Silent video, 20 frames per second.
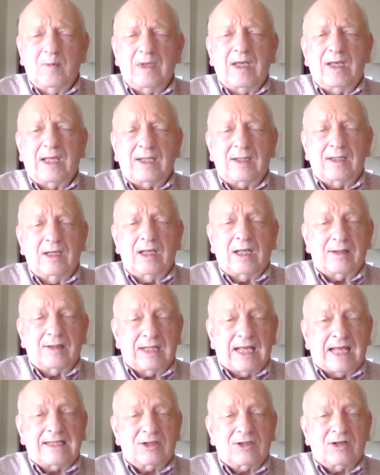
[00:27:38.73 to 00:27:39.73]
at
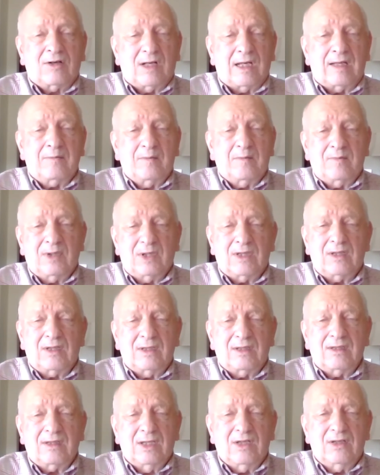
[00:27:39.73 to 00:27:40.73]
that time,
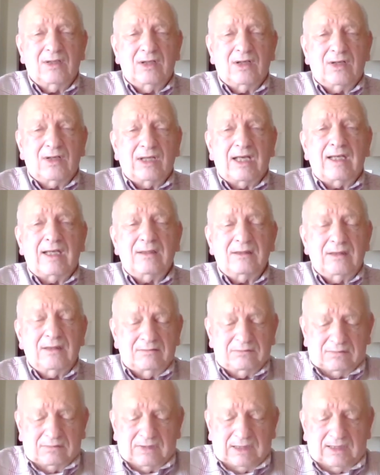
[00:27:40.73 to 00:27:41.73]

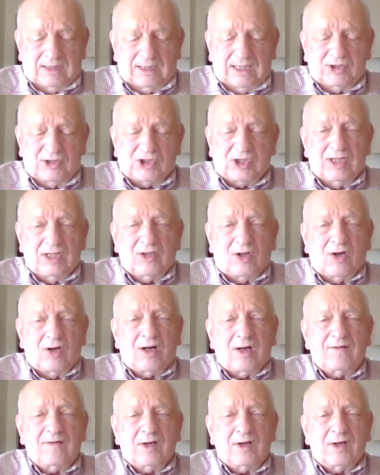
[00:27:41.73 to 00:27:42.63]
and they still are,